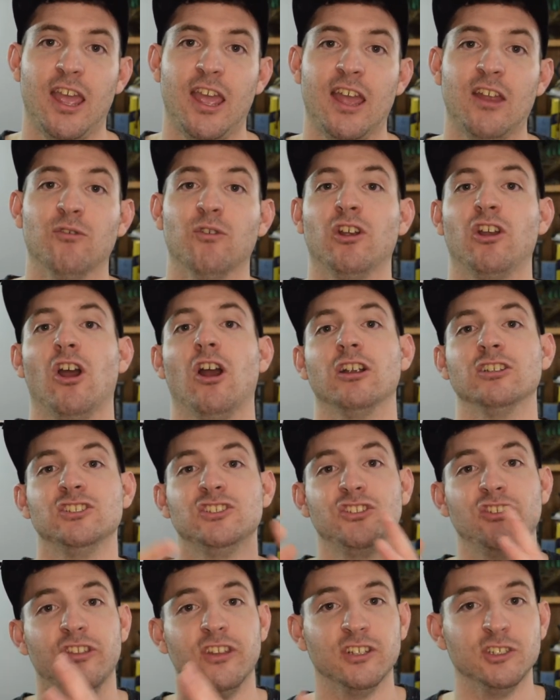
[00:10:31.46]
in
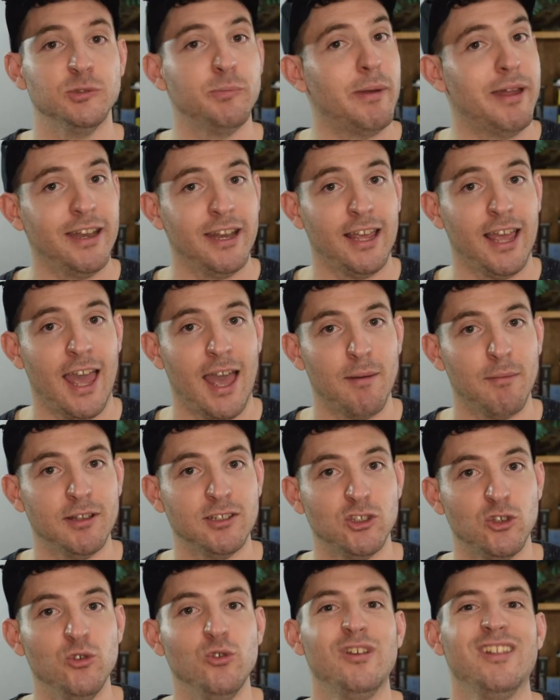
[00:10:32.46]
regards to their spending
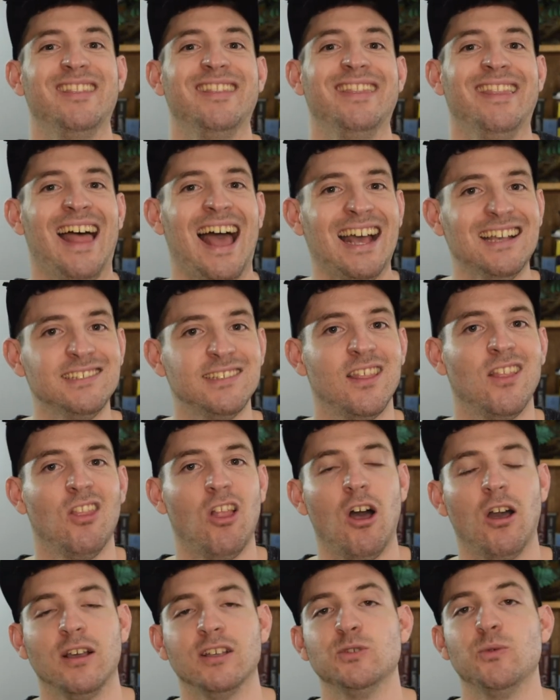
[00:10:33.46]
habits, who could last the
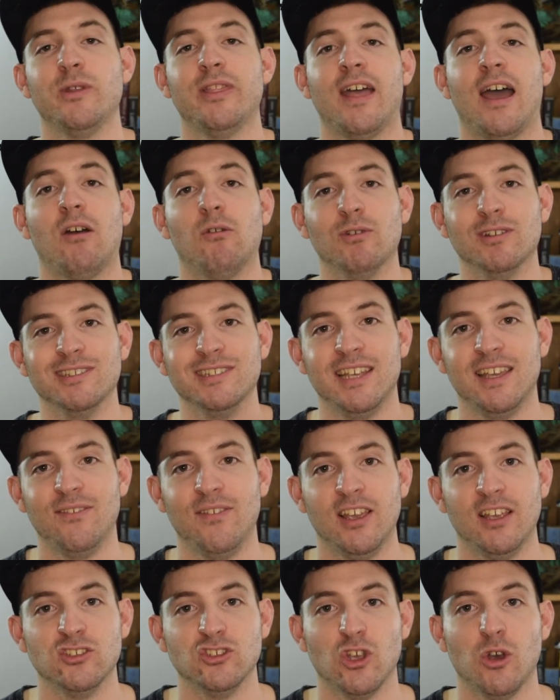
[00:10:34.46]
longest without
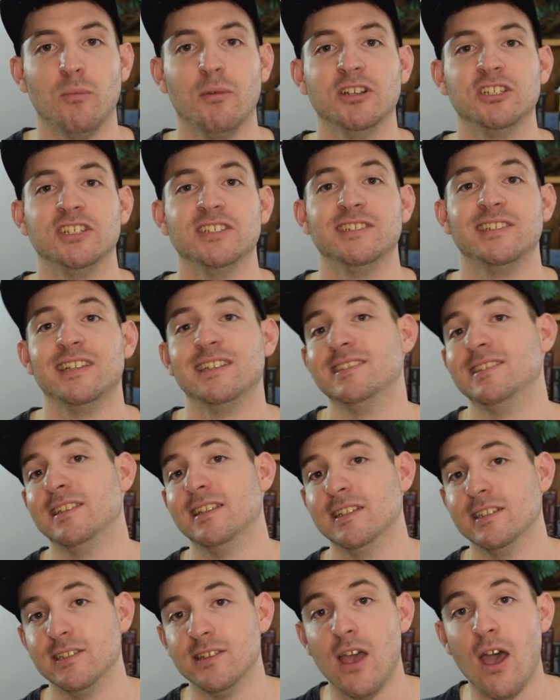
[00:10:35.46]
receiving so much
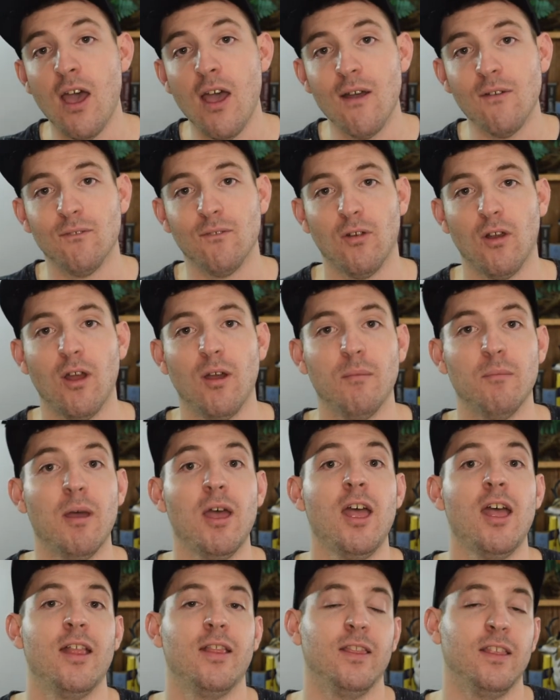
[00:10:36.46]
assistance from
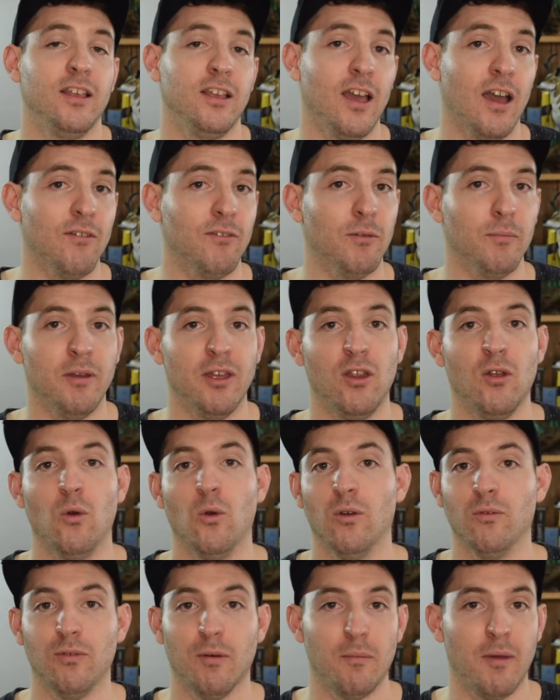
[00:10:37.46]
the government
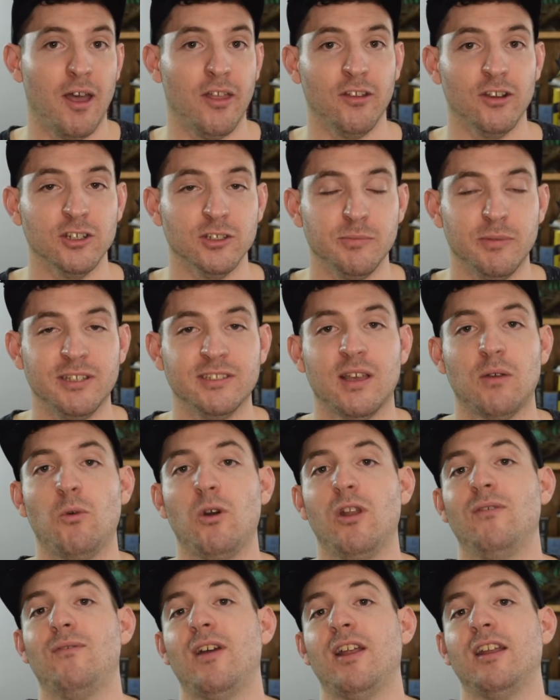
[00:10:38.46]
or from others, because I
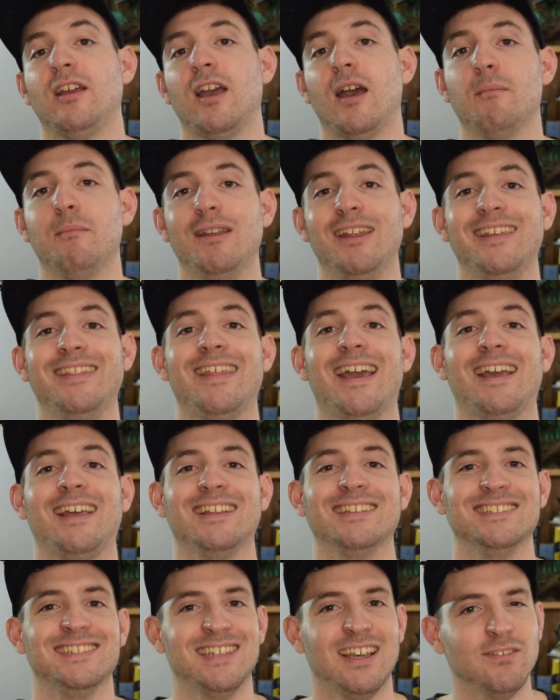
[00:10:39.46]
want to find a company that
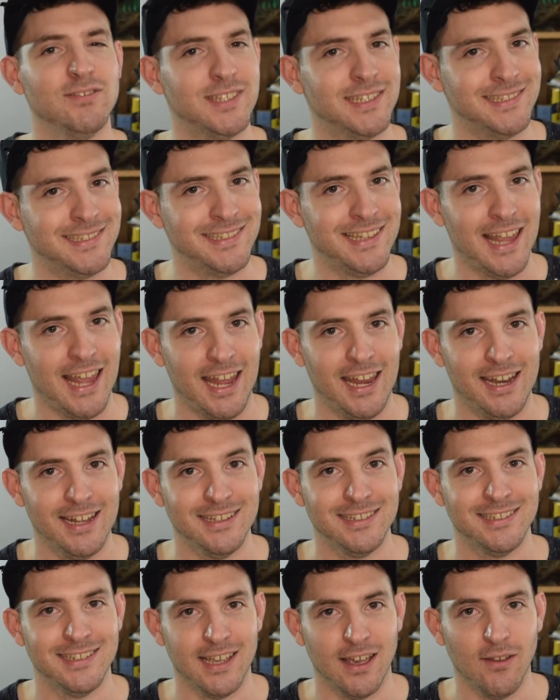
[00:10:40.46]
can self sustain
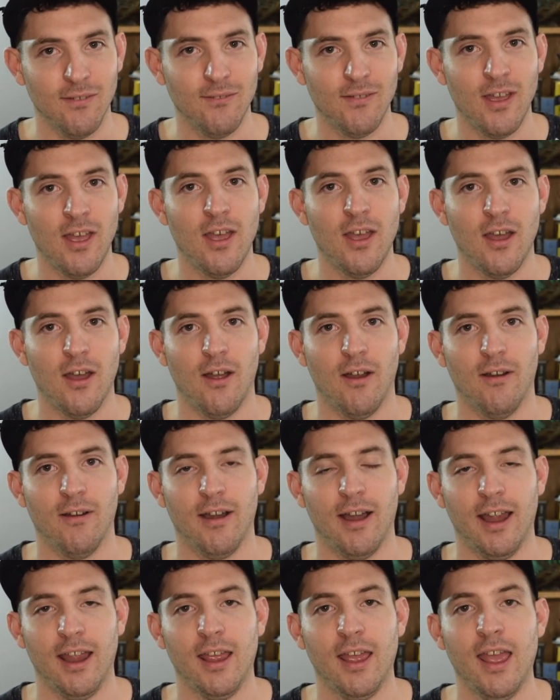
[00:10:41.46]
itself. All
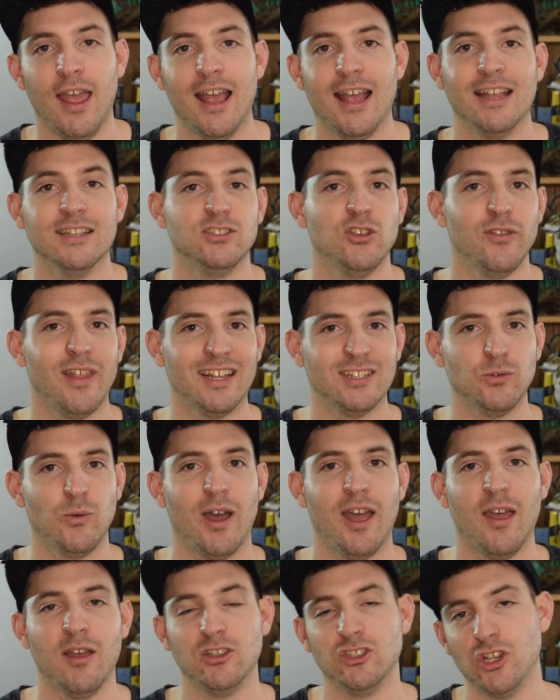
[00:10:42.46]
right. And so that's
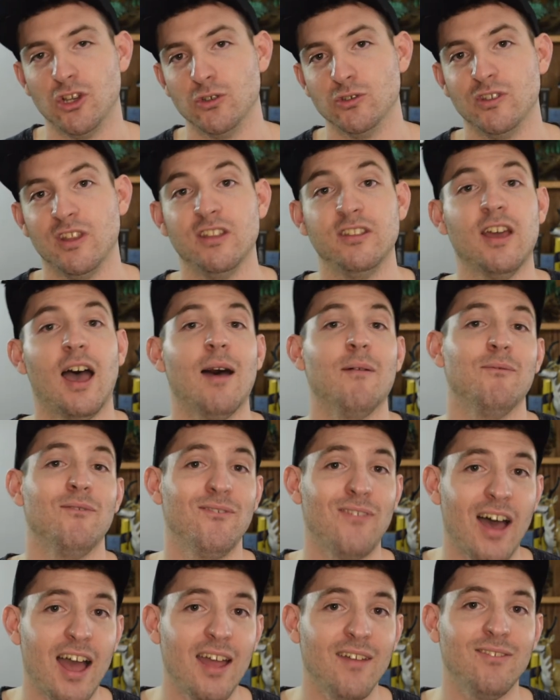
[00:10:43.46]
why I chose the top
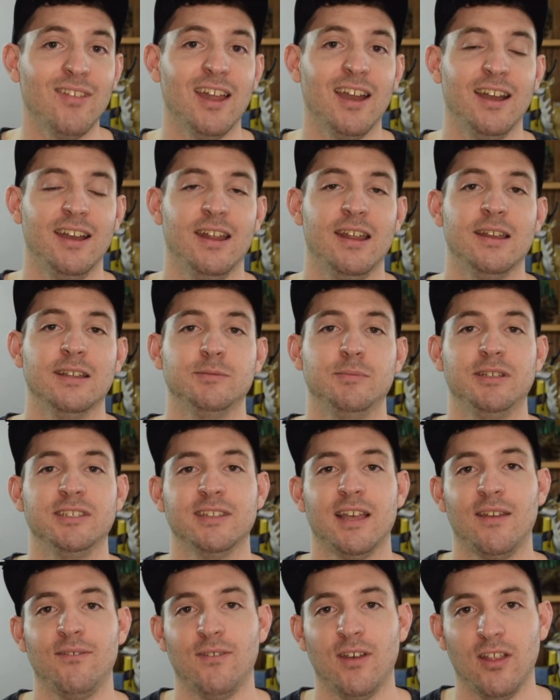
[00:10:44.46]
five that I did, is
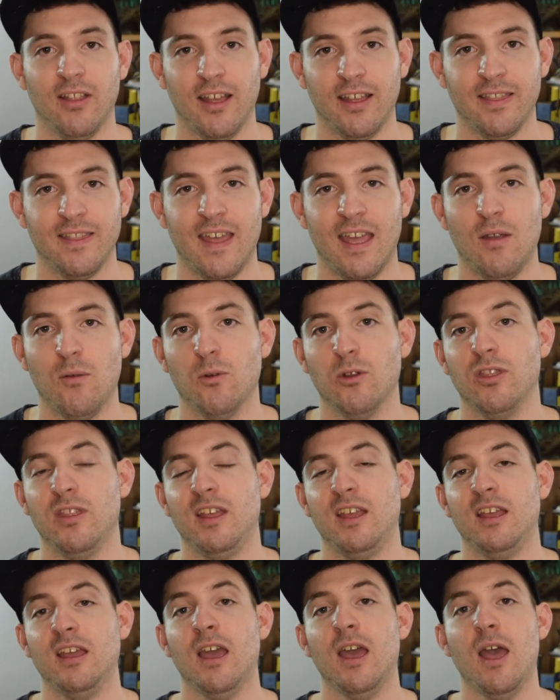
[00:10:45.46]
because I felt like they were
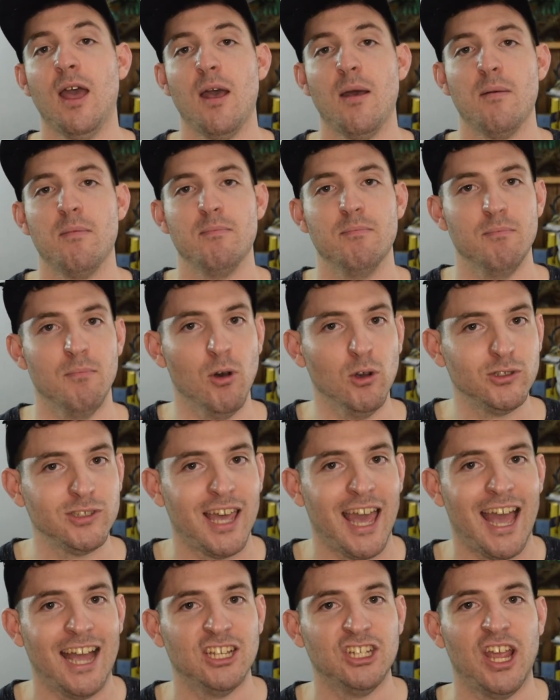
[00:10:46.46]
the most
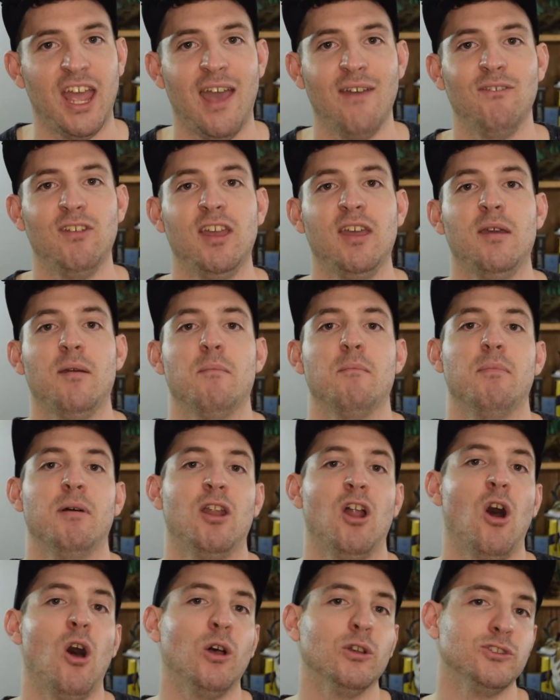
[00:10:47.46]
cash heavy,
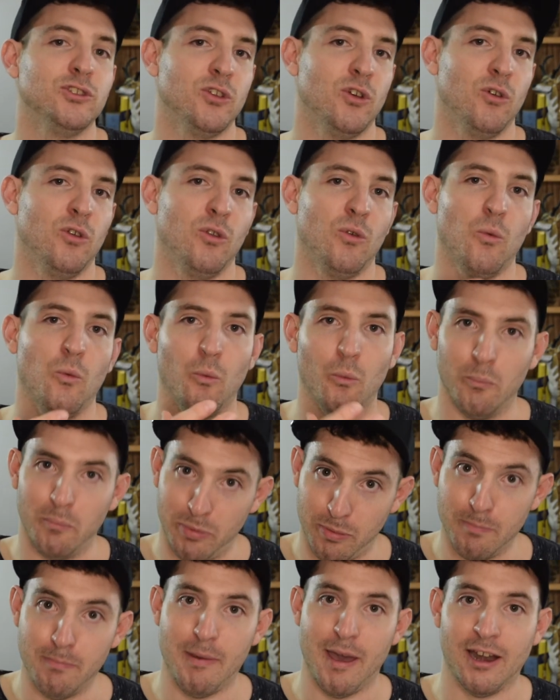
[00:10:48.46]
but also
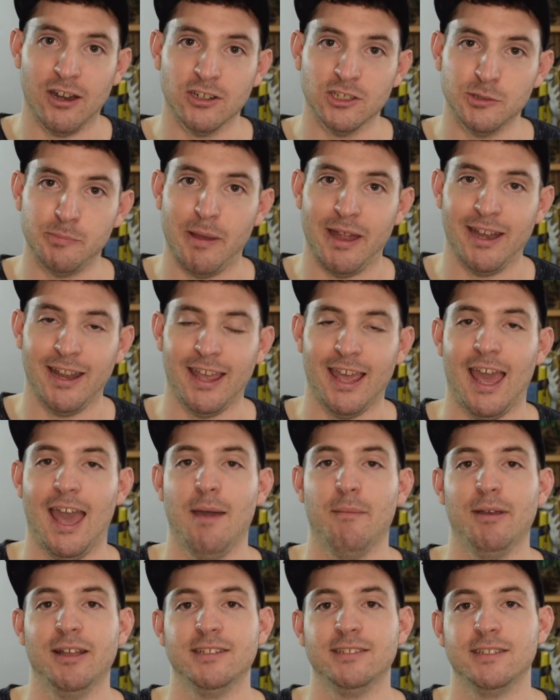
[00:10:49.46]
better spending
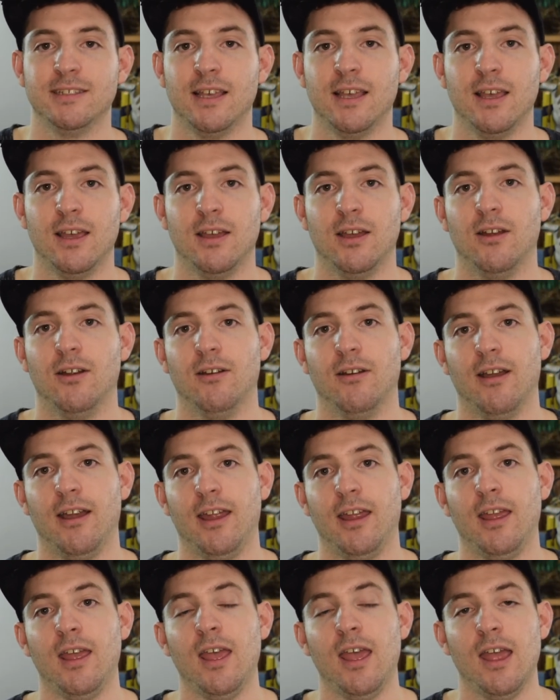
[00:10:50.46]
habits. All
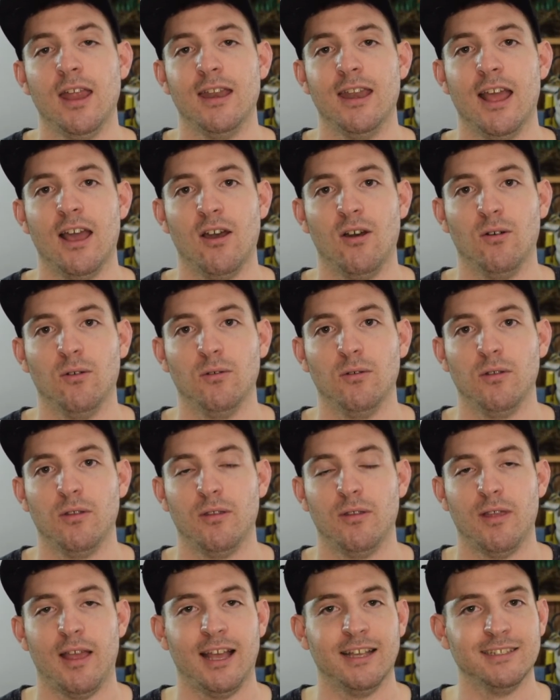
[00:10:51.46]
right. Now,
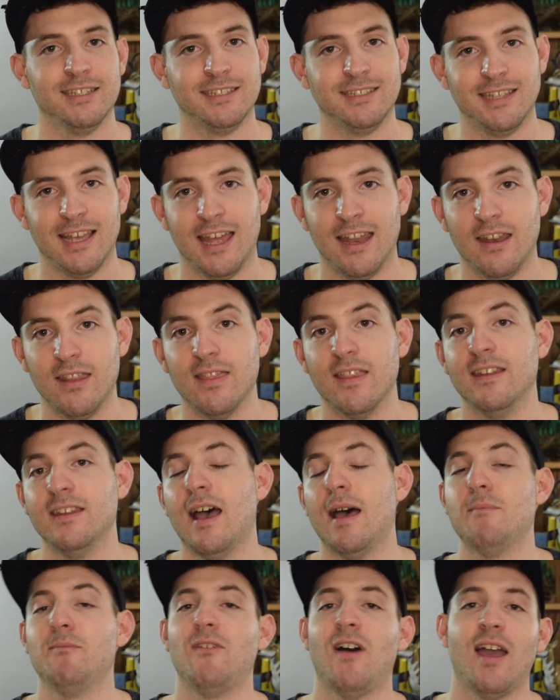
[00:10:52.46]
as I said, the
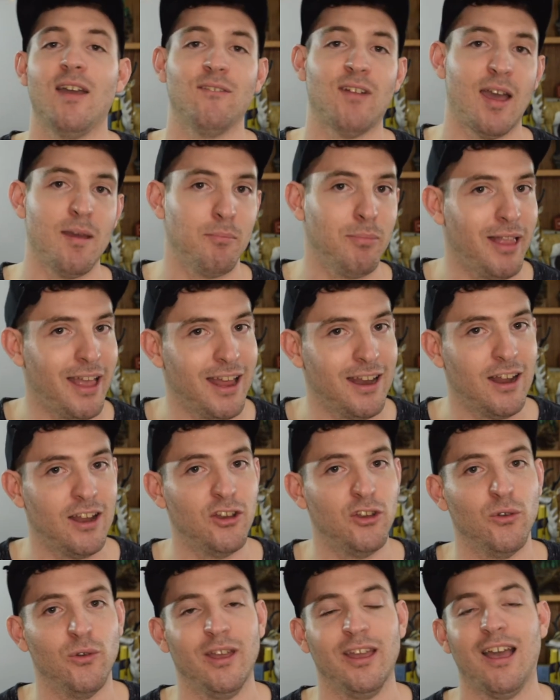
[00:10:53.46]
top five, I plan
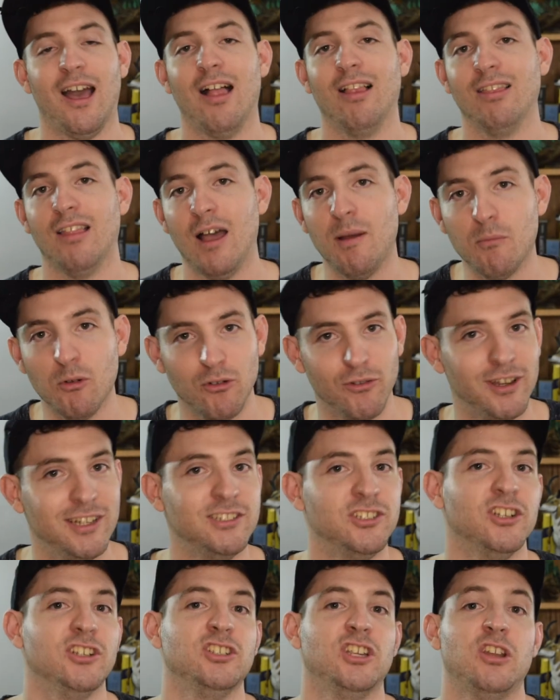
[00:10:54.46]
on doing a lot more
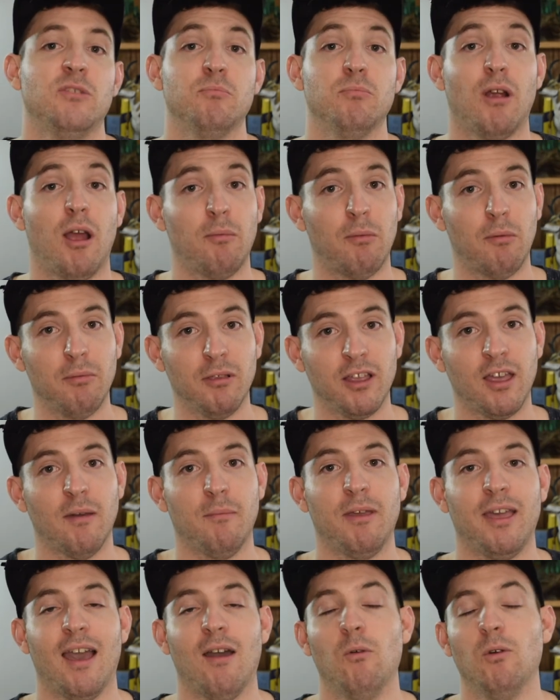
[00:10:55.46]
research and probably
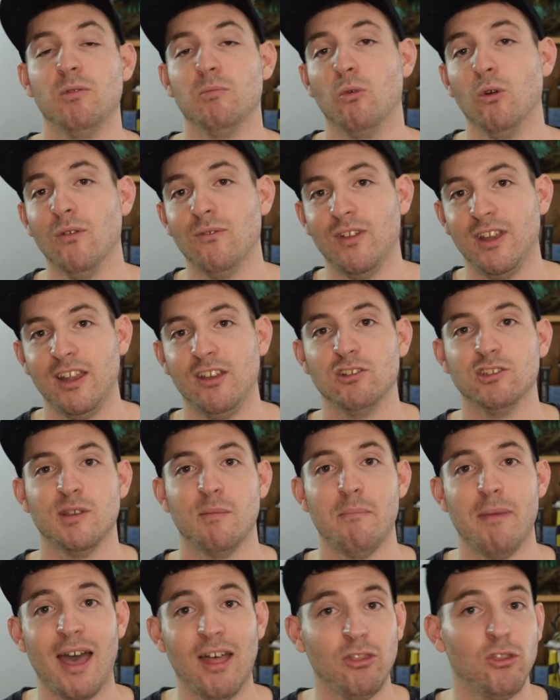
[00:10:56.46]
coming out with more videos
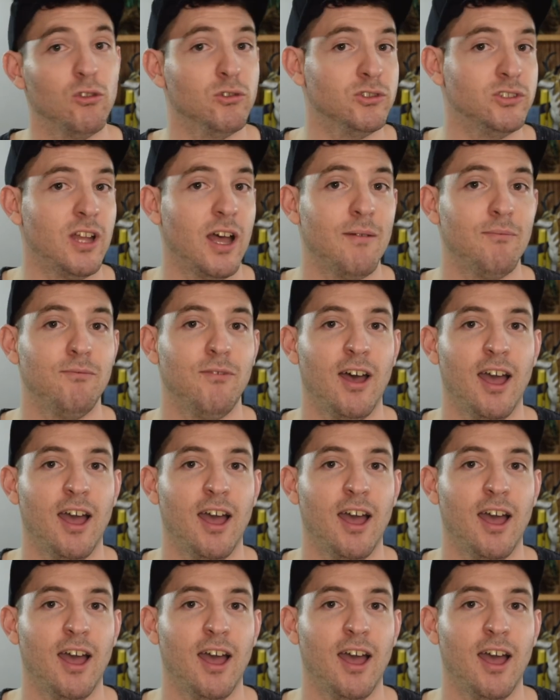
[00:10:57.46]
about those top